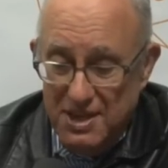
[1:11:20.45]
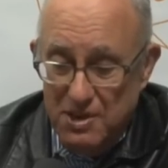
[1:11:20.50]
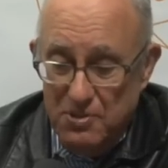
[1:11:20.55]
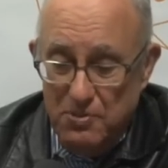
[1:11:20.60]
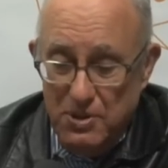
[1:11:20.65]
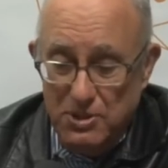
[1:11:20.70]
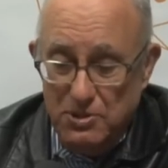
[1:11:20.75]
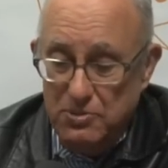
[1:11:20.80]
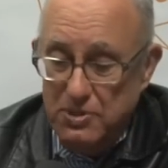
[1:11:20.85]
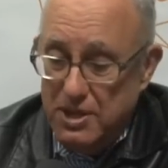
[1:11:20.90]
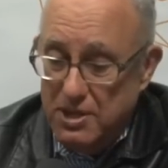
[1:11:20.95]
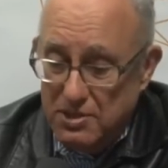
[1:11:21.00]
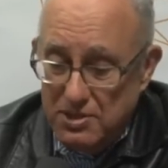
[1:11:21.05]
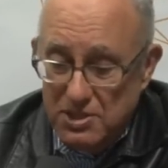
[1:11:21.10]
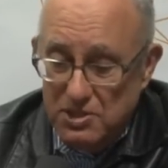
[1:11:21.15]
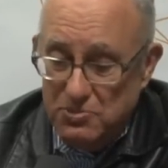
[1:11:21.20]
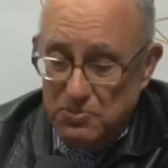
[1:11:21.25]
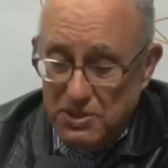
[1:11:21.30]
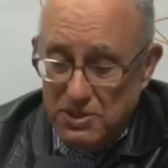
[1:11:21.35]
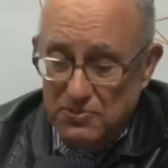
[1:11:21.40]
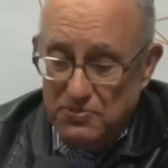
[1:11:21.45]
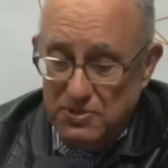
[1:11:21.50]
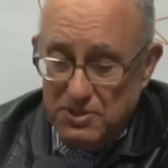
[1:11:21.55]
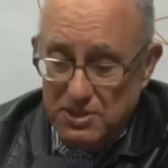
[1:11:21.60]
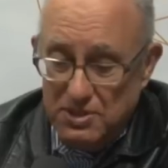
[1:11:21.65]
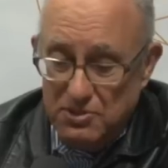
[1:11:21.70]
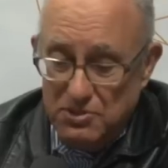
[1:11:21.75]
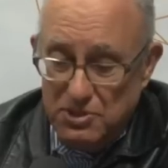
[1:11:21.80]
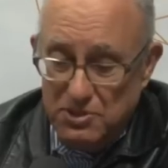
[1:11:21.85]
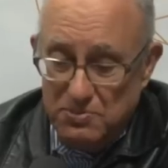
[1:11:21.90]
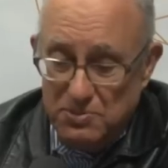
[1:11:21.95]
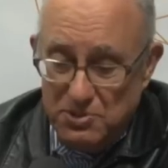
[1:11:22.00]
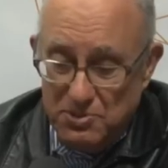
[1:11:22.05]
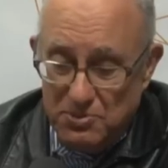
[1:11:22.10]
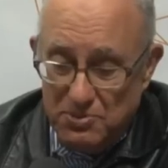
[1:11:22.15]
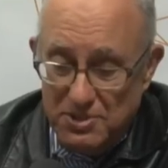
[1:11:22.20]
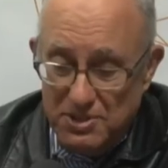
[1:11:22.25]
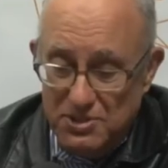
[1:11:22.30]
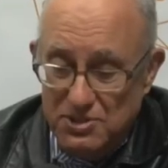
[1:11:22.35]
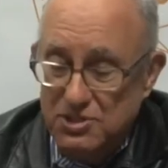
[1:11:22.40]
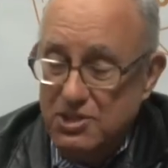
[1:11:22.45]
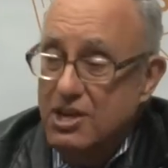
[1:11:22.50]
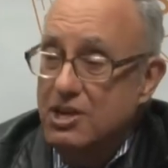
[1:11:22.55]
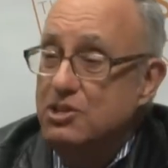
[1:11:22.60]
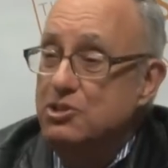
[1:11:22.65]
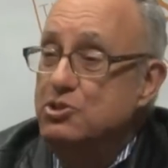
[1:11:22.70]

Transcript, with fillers: when you hear these wonderful leadership stories,